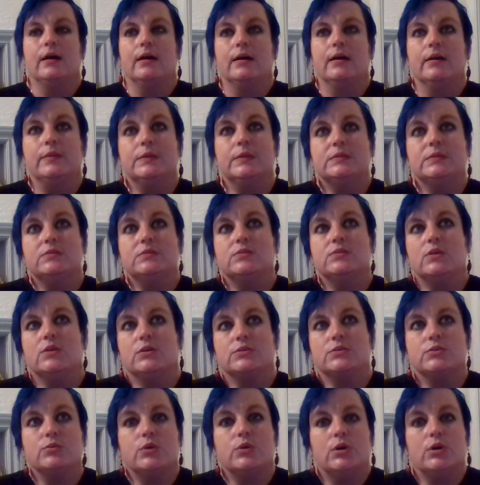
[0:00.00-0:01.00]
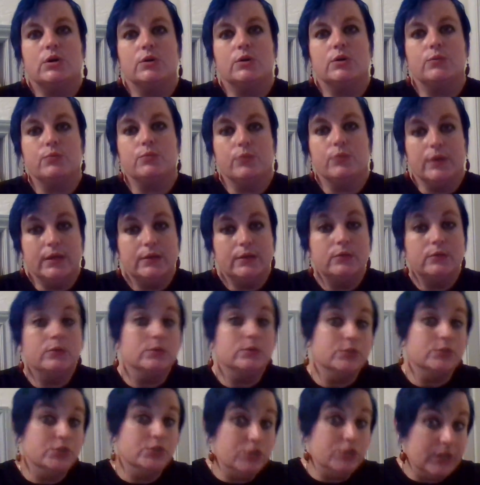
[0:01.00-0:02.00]
This is also called Ren
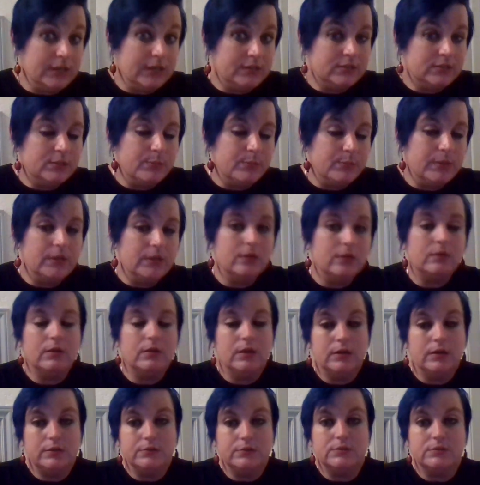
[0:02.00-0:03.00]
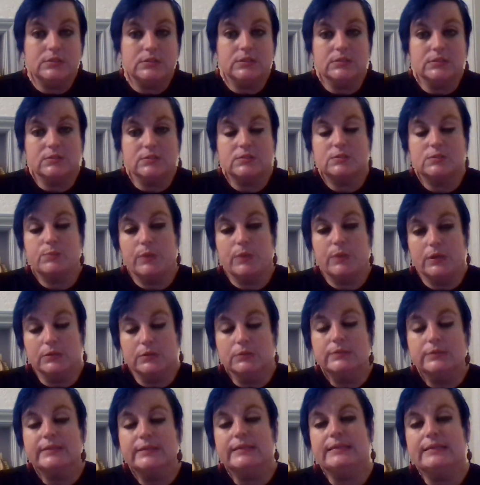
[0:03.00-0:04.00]
or Gen, depending on how you see it
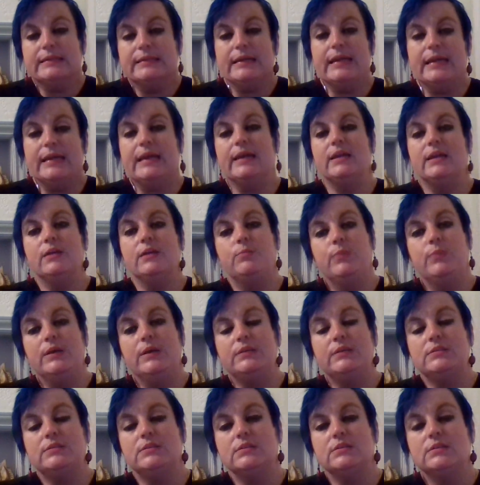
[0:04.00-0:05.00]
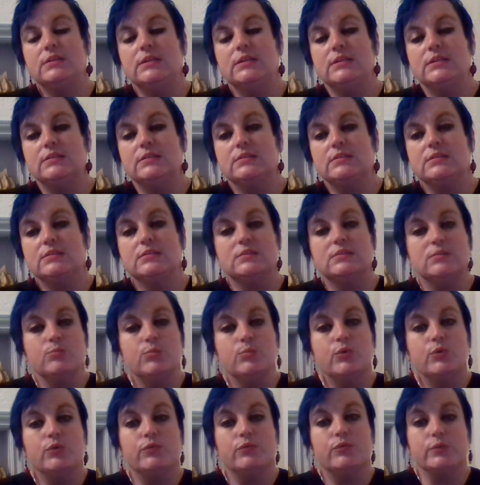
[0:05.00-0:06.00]
spelled. And it basically is the
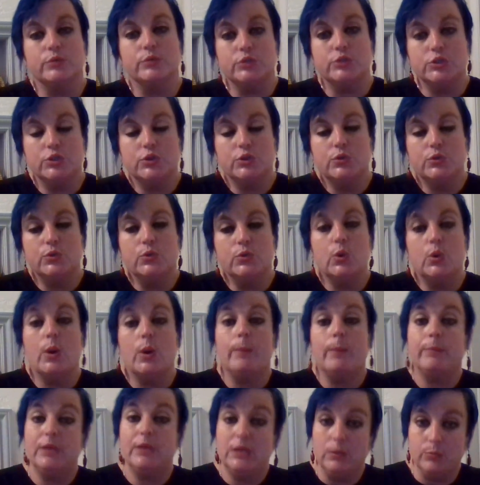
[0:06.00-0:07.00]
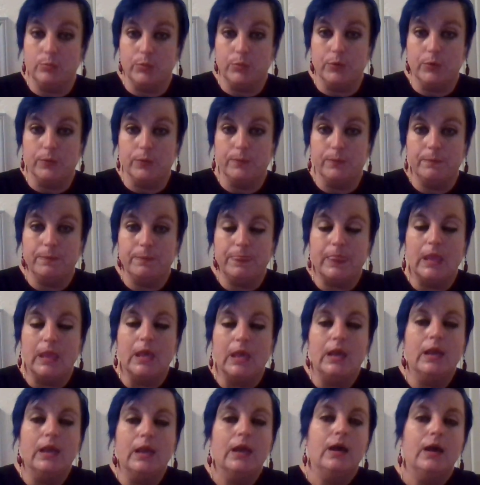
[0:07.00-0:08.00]
symbol for two people.
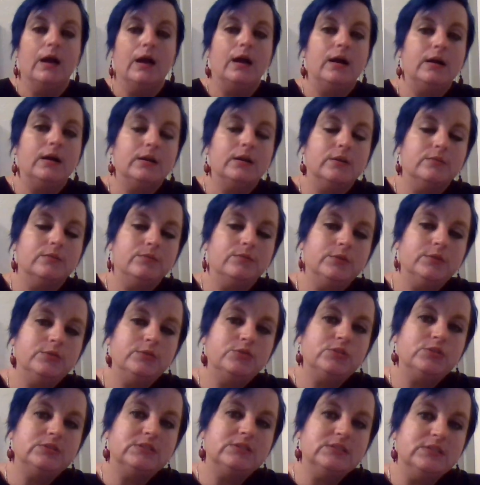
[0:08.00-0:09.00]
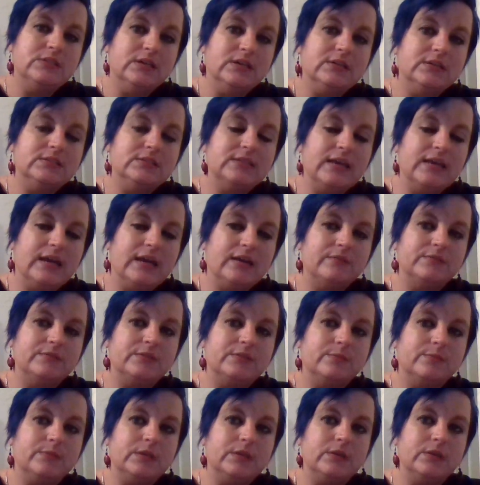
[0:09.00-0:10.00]
Confucius does have
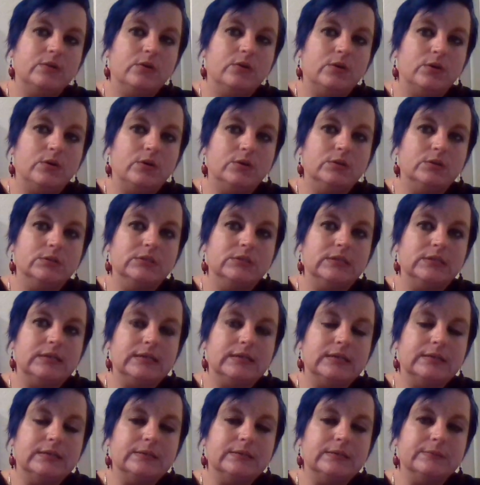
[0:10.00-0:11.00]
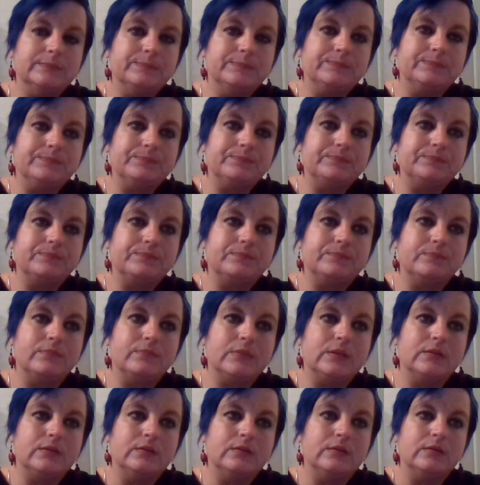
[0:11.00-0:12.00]
something called,
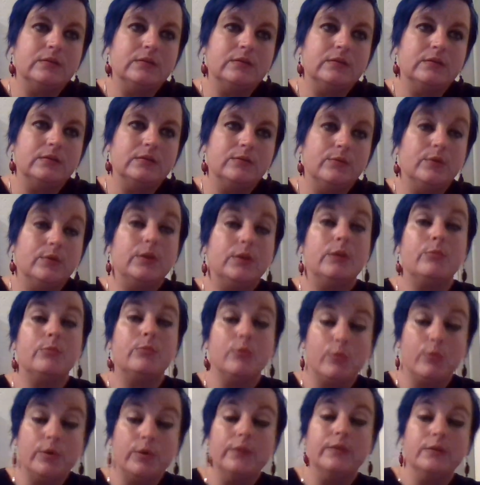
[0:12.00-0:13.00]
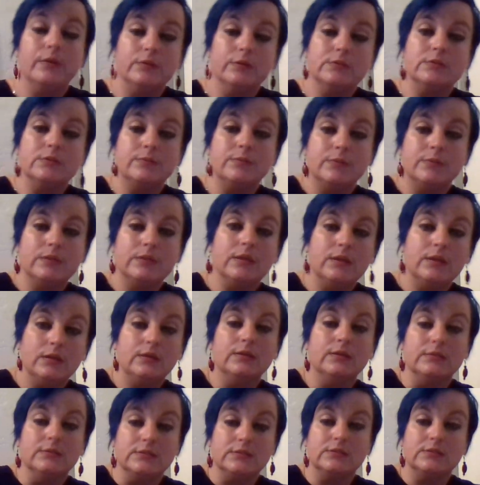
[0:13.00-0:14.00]
well, number one, there is something that
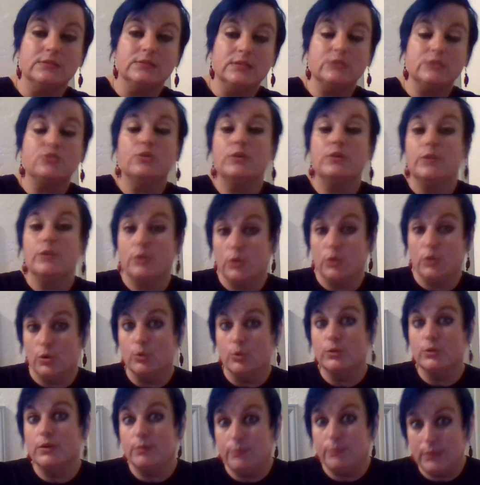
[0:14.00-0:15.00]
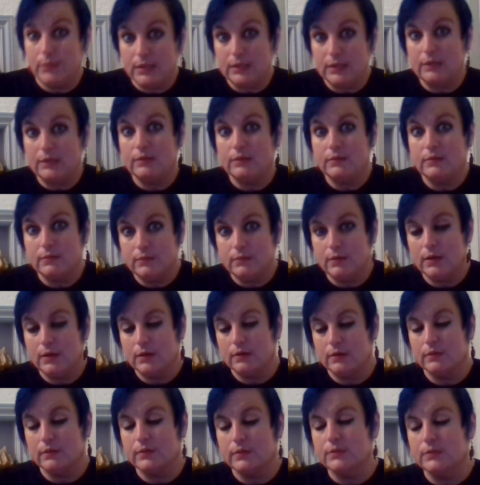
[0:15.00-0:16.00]
is essentially the golden mean,
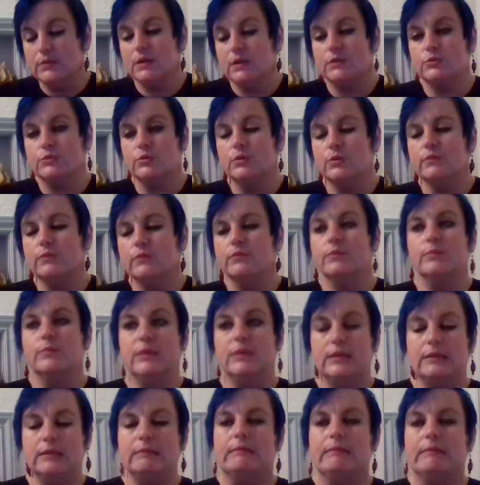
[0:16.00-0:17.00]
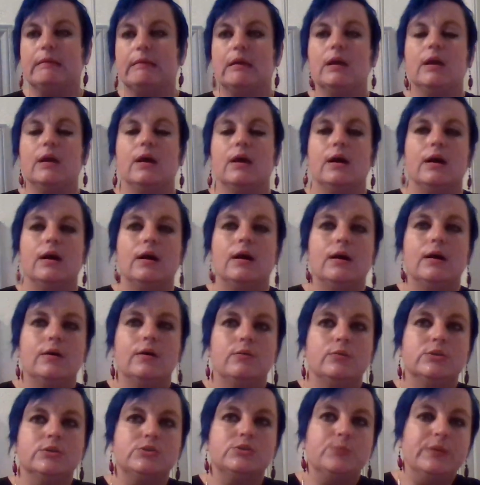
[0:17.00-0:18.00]
the doctrine of the mean,
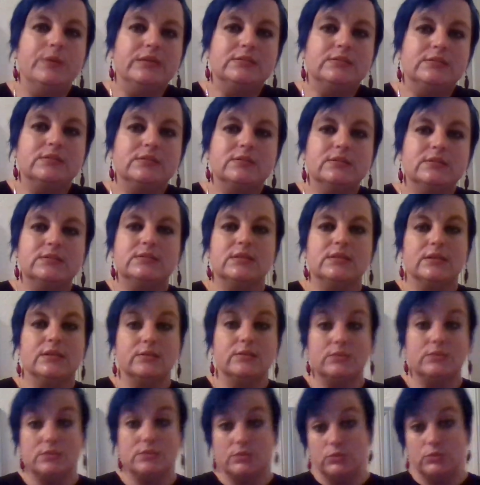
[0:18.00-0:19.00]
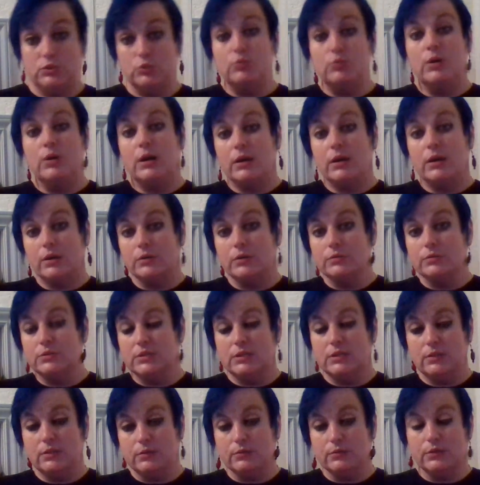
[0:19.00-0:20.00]
which basically says do not go to
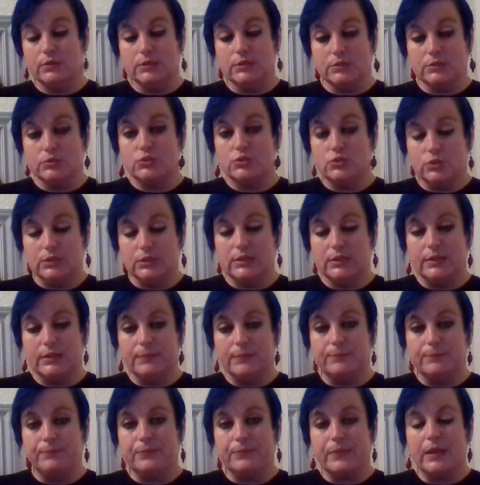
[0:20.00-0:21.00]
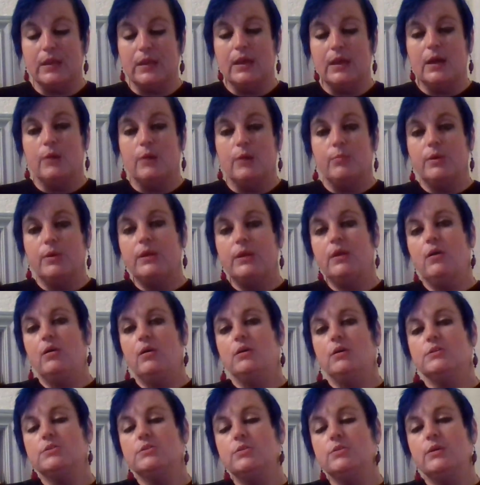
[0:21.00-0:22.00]
either extreme. But he
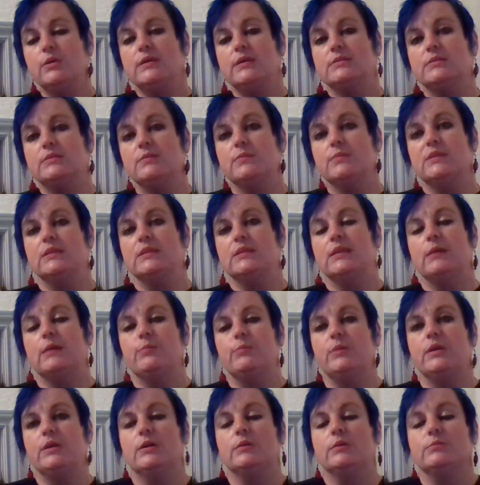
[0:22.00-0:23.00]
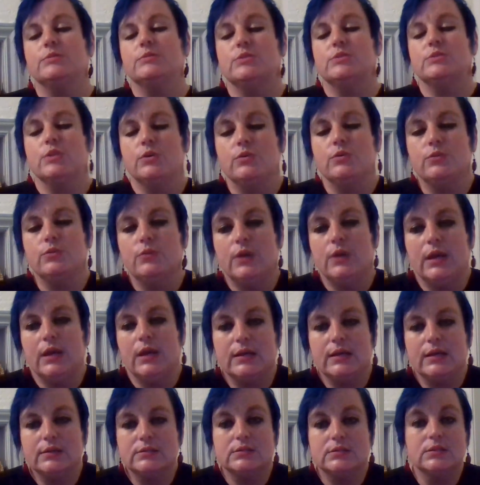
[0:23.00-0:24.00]
also has something that becomes known
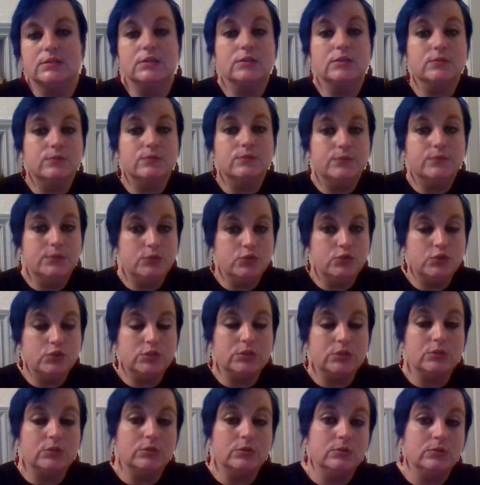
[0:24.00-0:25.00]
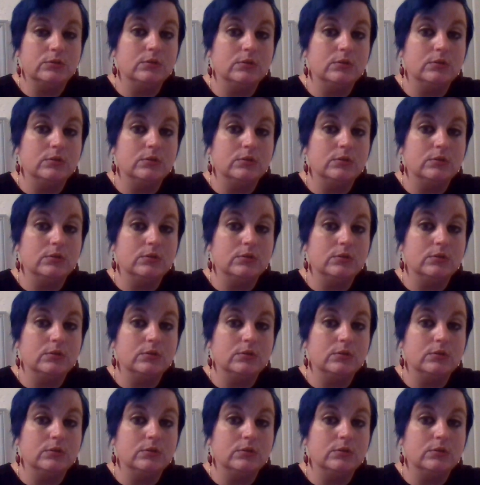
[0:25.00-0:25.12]
as the Confucian